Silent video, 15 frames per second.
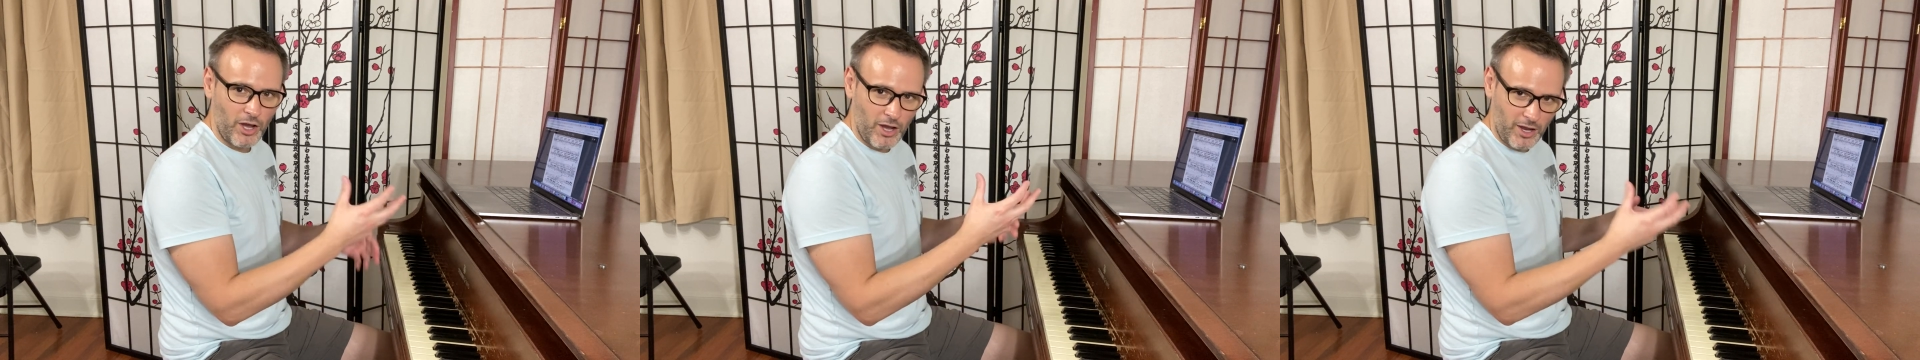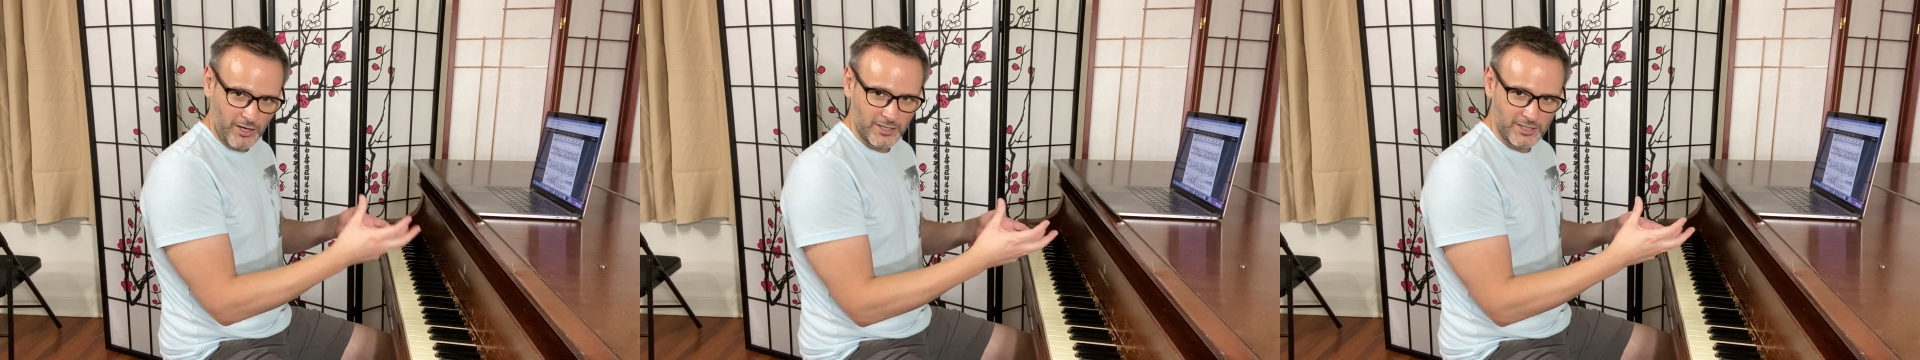
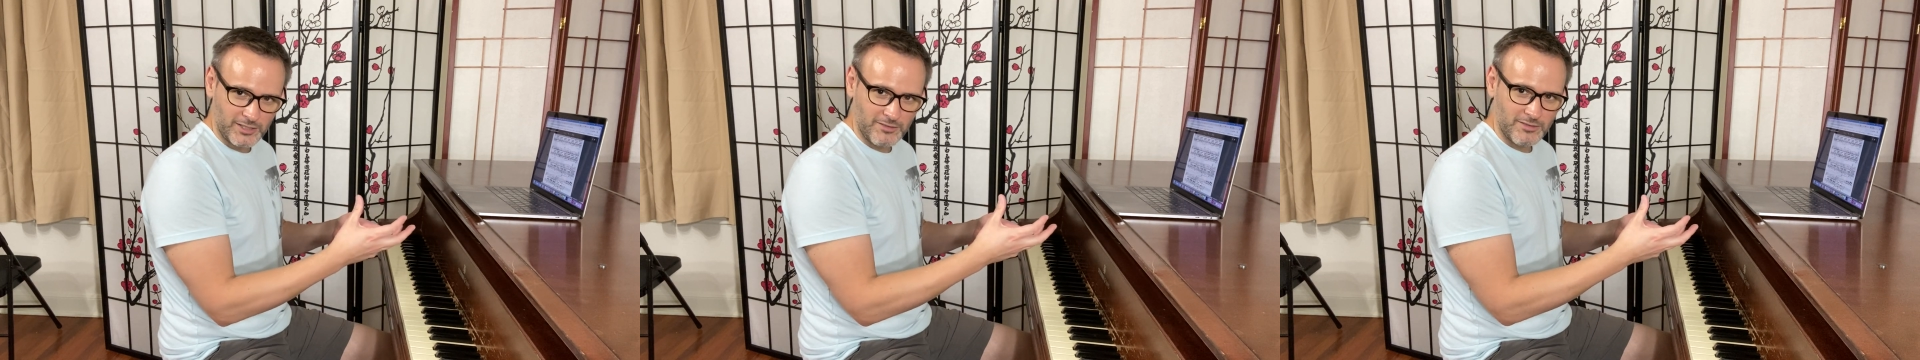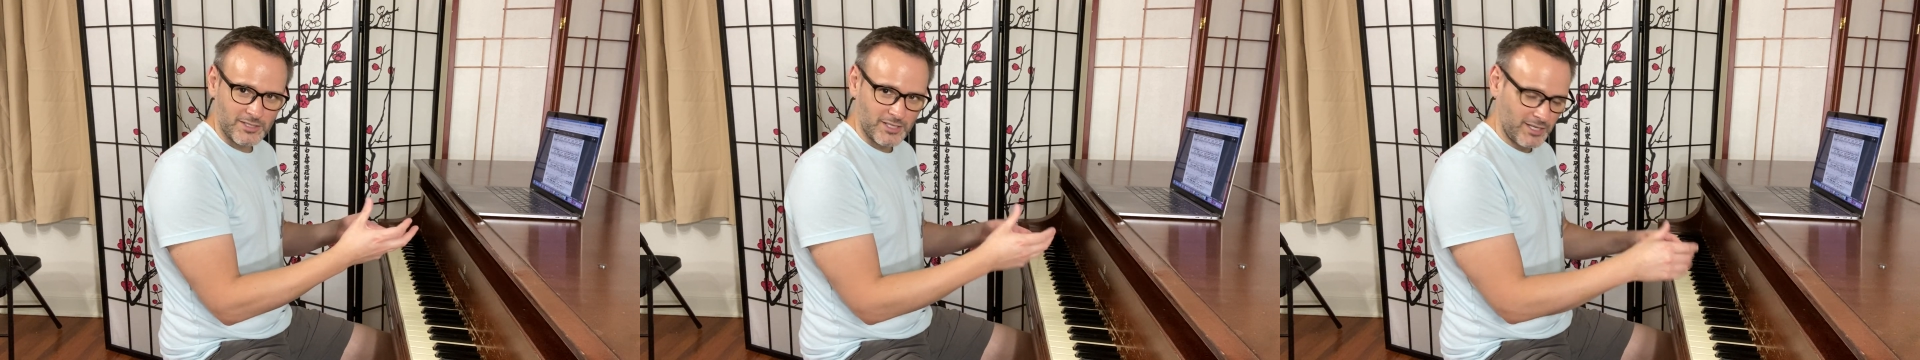
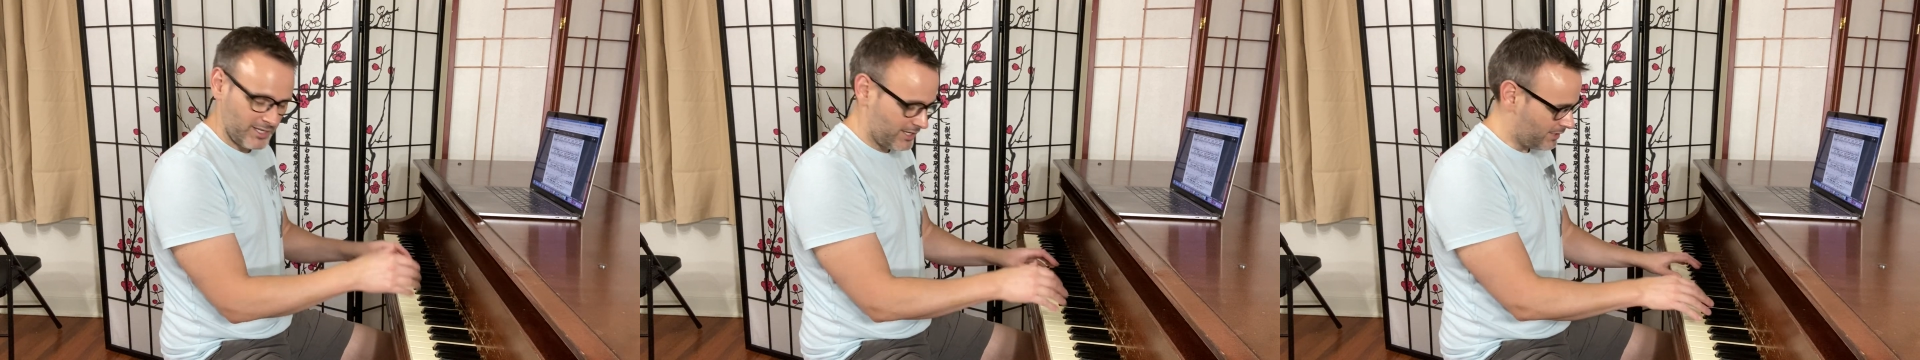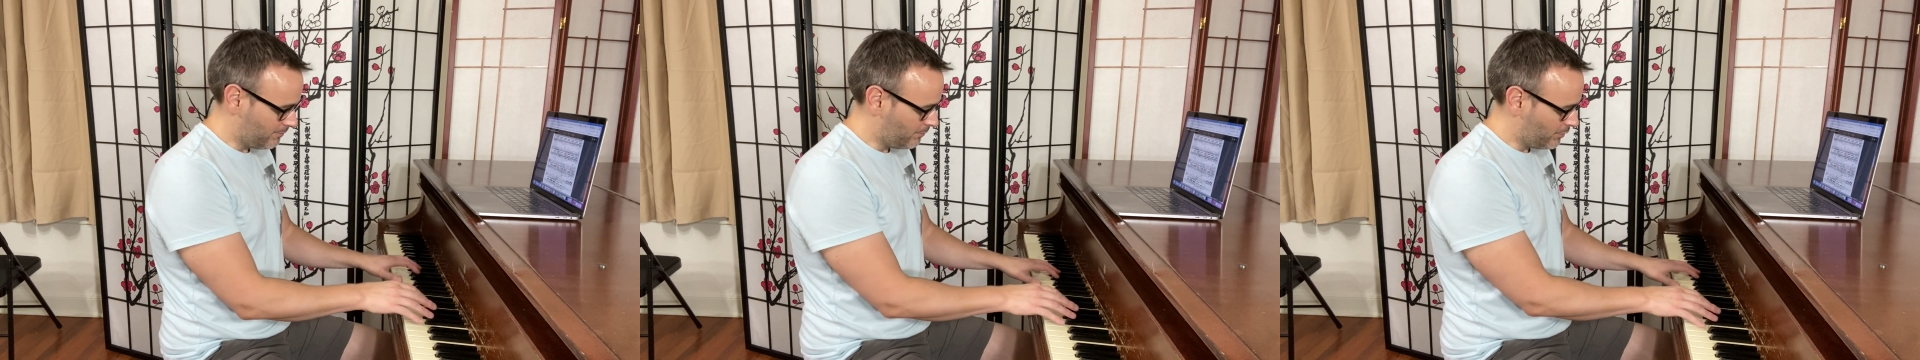octaves
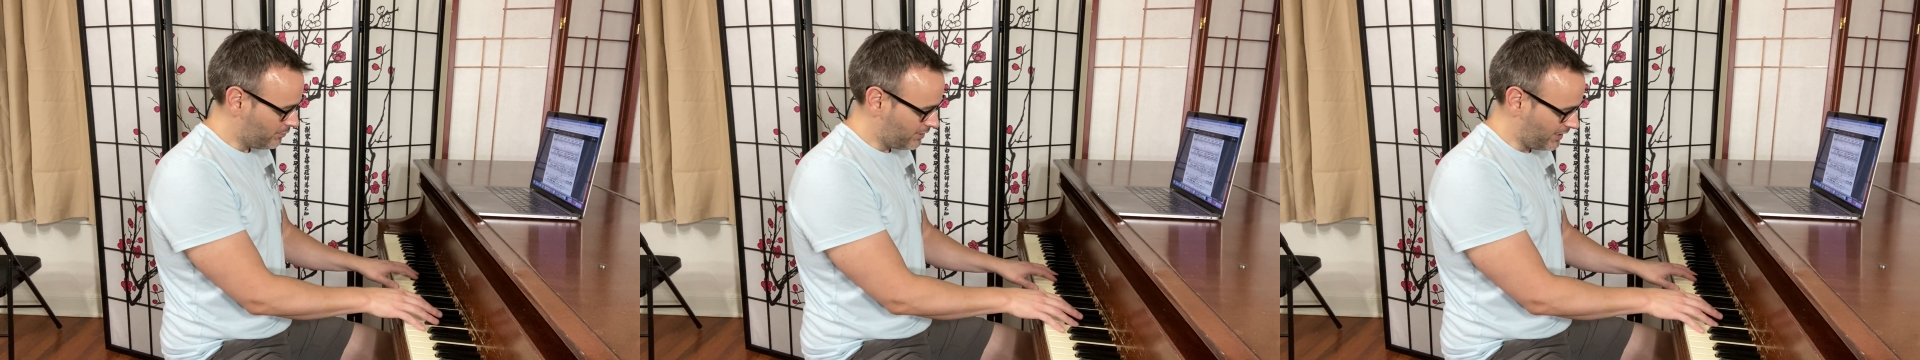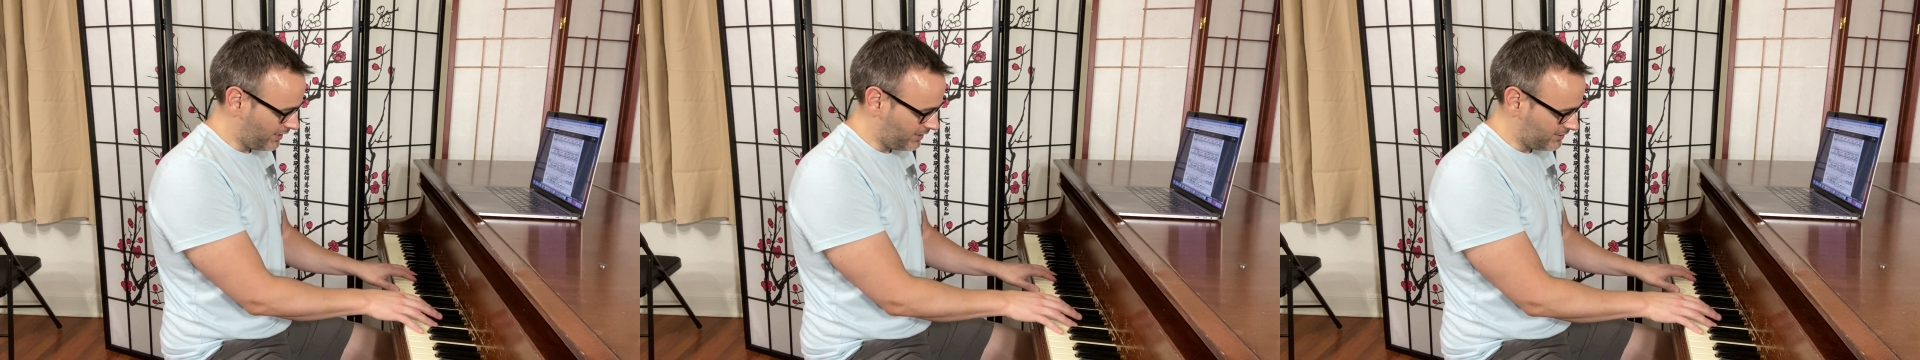in
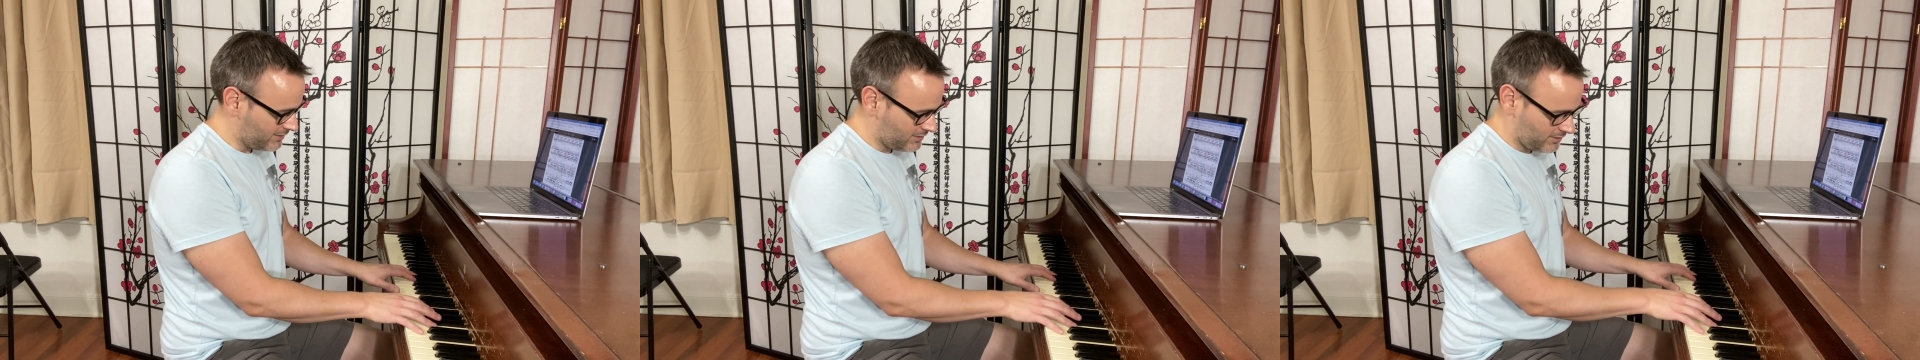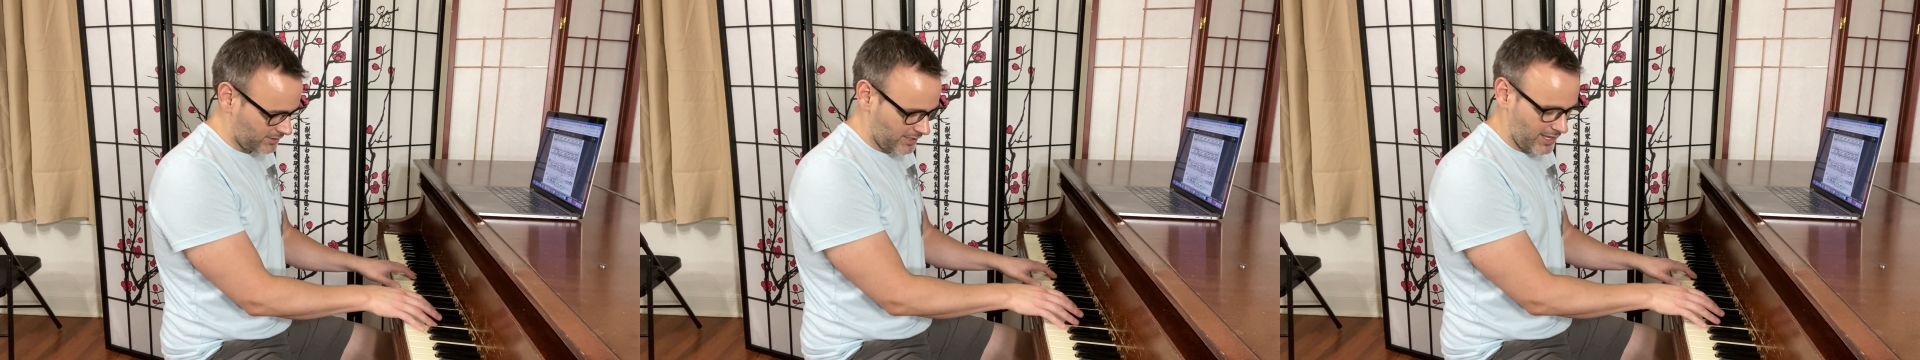both
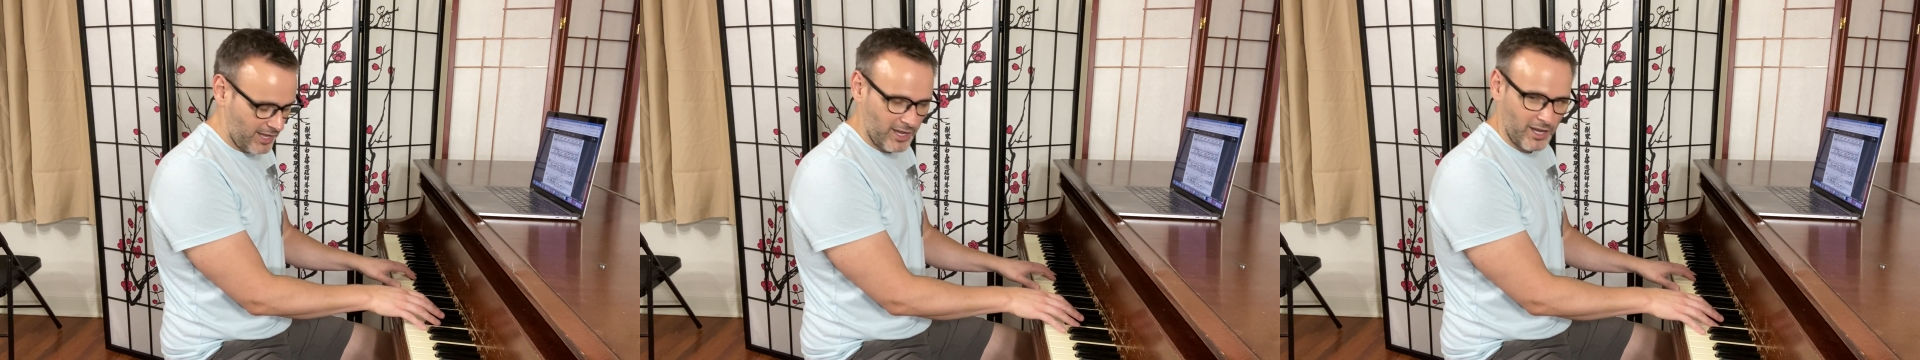hands